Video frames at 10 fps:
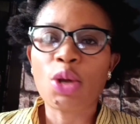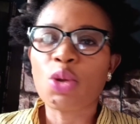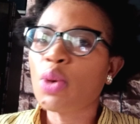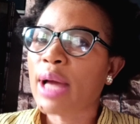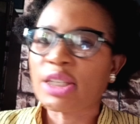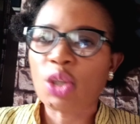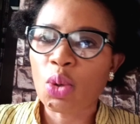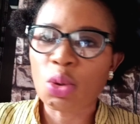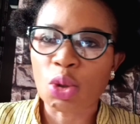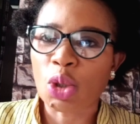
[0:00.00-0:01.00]
you guys don't
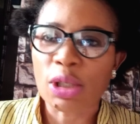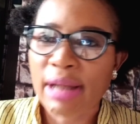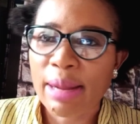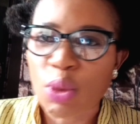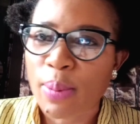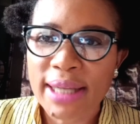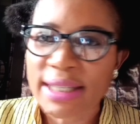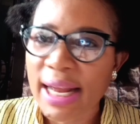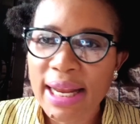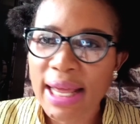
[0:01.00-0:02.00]
want to subscribe to my
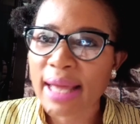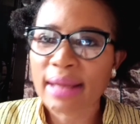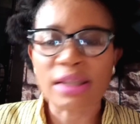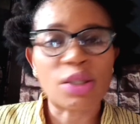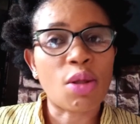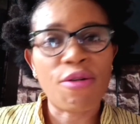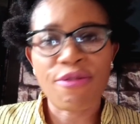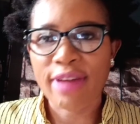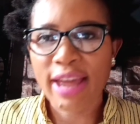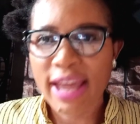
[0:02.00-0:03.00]
channel, it's not
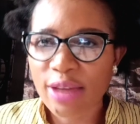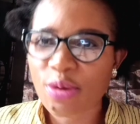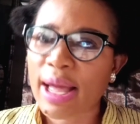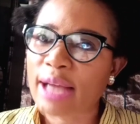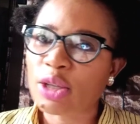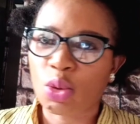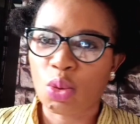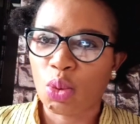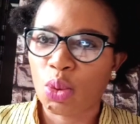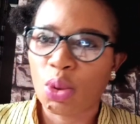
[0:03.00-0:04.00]
fair. You guys
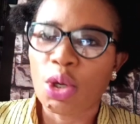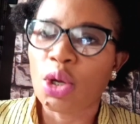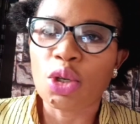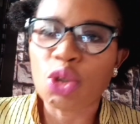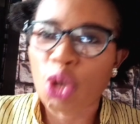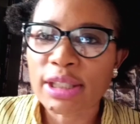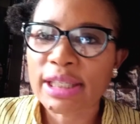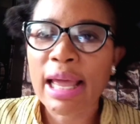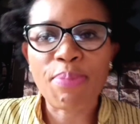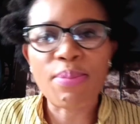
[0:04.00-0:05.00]
to
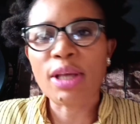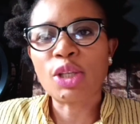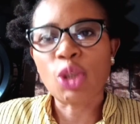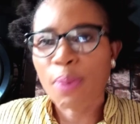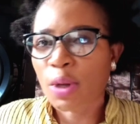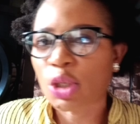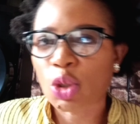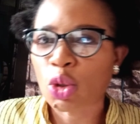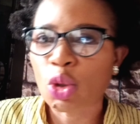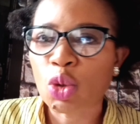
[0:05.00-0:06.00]
just help me support
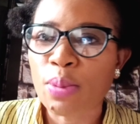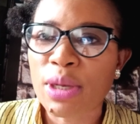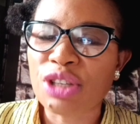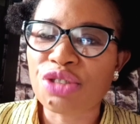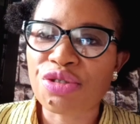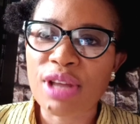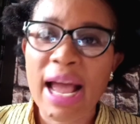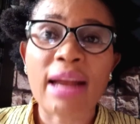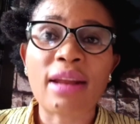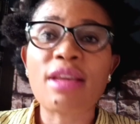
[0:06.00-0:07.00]
this Osusu ministry.
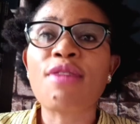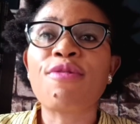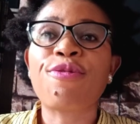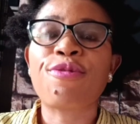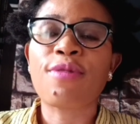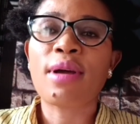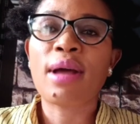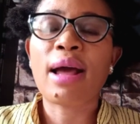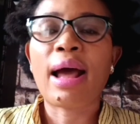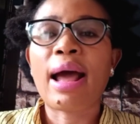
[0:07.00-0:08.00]
And if
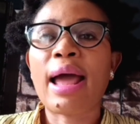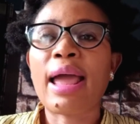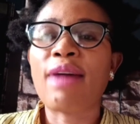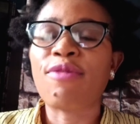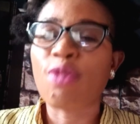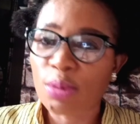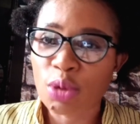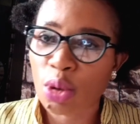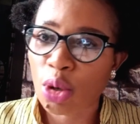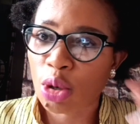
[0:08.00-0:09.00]
I have come
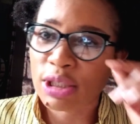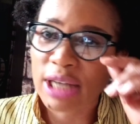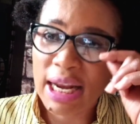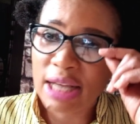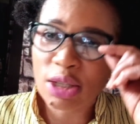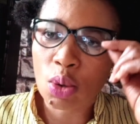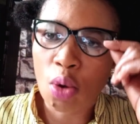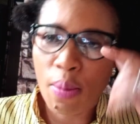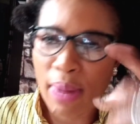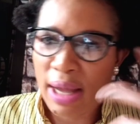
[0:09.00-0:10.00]
to your channel to
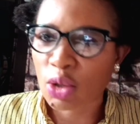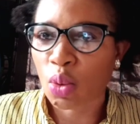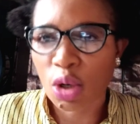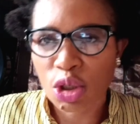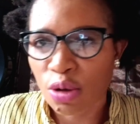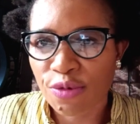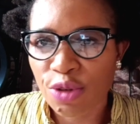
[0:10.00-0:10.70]
comment, to watch your